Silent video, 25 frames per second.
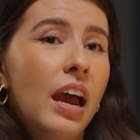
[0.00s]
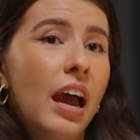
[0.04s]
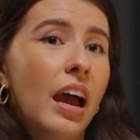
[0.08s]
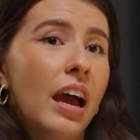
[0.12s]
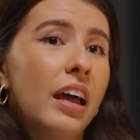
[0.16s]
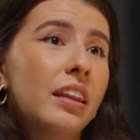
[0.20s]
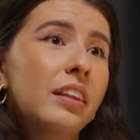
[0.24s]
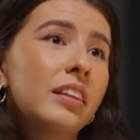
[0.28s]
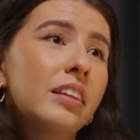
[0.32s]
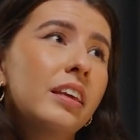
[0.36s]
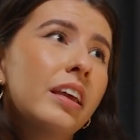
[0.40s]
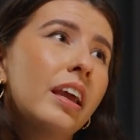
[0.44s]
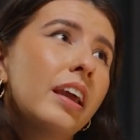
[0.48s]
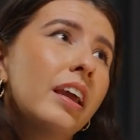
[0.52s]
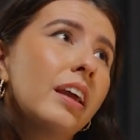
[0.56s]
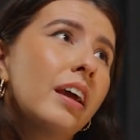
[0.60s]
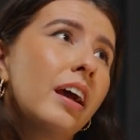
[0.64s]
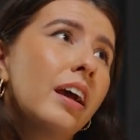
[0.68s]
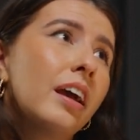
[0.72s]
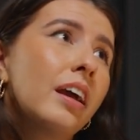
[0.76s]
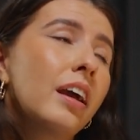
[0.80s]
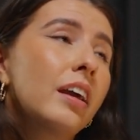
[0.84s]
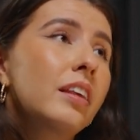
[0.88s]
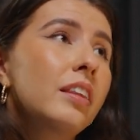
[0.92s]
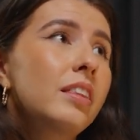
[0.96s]
And the
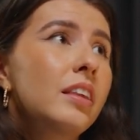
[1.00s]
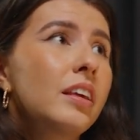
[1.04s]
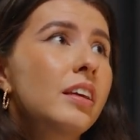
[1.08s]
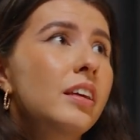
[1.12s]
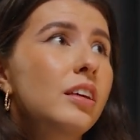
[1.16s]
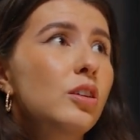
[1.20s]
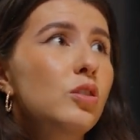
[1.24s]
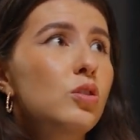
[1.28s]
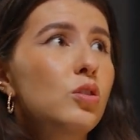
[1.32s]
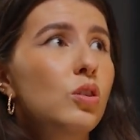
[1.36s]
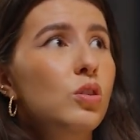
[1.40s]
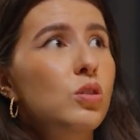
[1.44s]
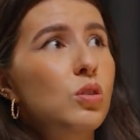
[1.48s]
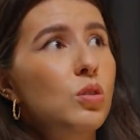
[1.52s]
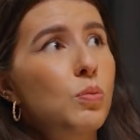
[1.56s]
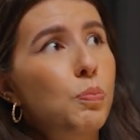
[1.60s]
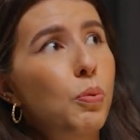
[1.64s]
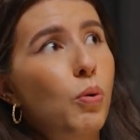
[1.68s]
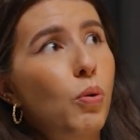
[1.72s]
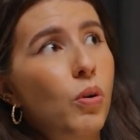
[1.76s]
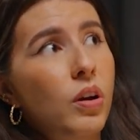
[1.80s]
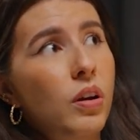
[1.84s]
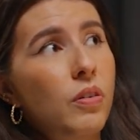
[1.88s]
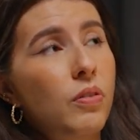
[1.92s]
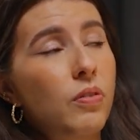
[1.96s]
AI, I think, is so
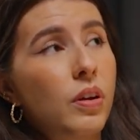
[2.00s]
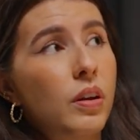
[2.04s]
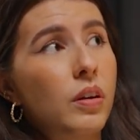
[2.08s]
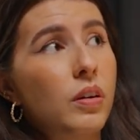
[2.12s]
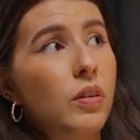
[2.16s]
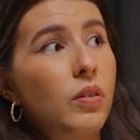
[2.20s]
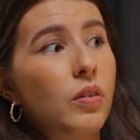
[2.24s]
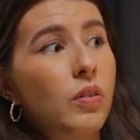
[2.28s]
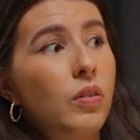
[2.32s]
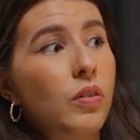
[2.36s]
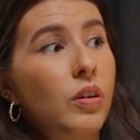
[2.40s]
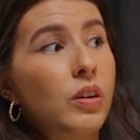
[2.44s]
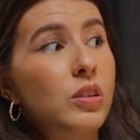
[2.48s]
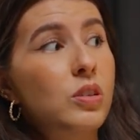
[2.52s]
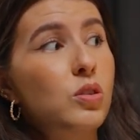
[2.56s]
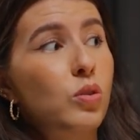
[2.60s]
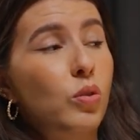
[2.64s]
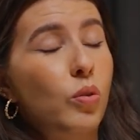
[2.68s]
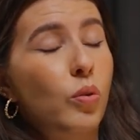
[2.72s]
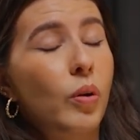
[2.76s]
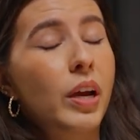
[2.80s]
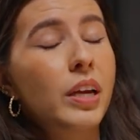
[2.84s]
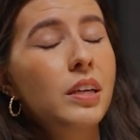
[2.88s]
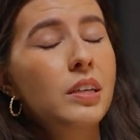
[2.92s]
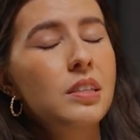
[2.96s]
supportive and is
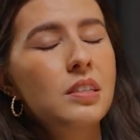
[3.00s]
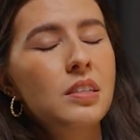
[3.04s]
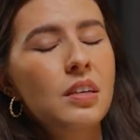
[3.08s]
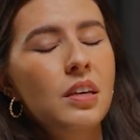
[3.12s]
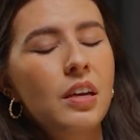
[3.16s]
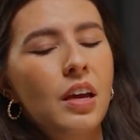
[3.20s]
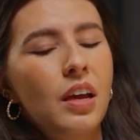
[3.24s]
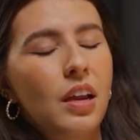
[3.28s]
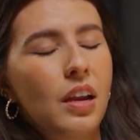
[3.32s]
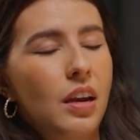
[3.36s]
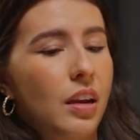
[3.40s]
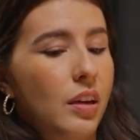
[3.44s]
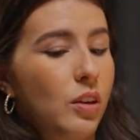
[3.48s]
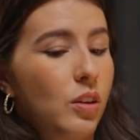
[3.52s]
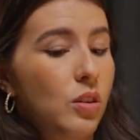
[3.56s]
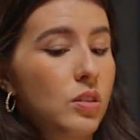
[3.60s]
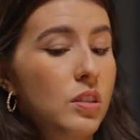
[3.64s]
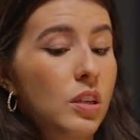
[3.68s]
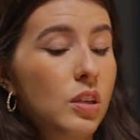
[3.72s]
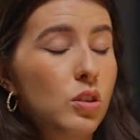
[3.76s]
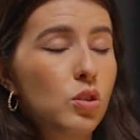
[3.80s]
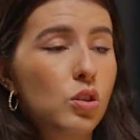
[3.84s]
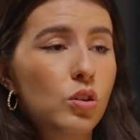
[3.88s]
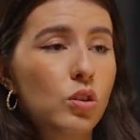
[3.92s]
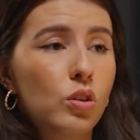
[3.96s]
great, like you
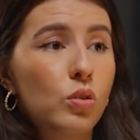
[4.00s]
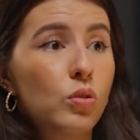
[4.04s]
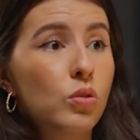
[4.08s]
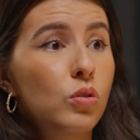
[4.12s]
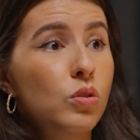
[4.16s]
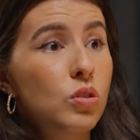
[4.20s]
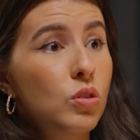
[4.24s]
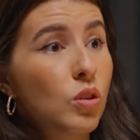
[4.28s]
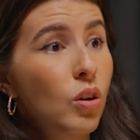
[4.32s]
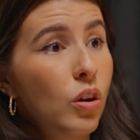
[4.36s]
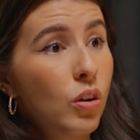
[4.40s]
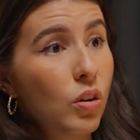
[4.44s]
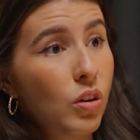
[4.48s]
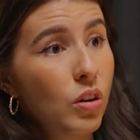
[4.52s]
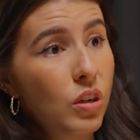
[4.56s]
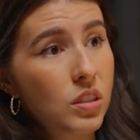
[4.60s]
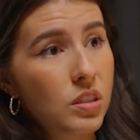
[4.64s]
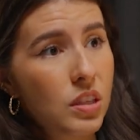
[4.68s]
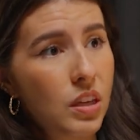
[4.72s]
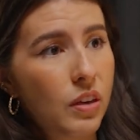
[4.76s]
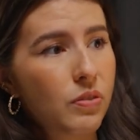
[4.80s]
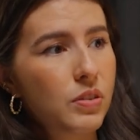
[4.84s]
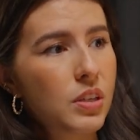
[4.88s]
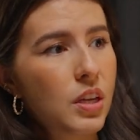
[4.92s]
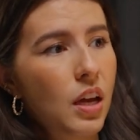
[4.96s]
said, to not only
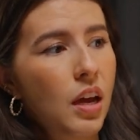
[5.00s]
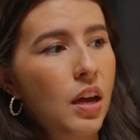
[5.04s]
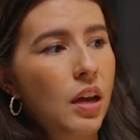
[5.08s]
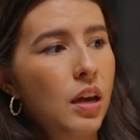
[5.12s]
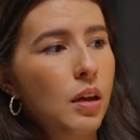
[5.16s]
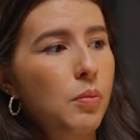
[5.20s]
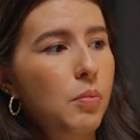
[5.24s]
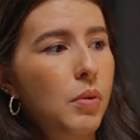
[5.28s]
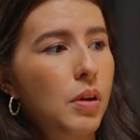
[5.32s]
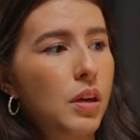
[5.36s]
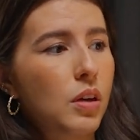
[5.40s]
save time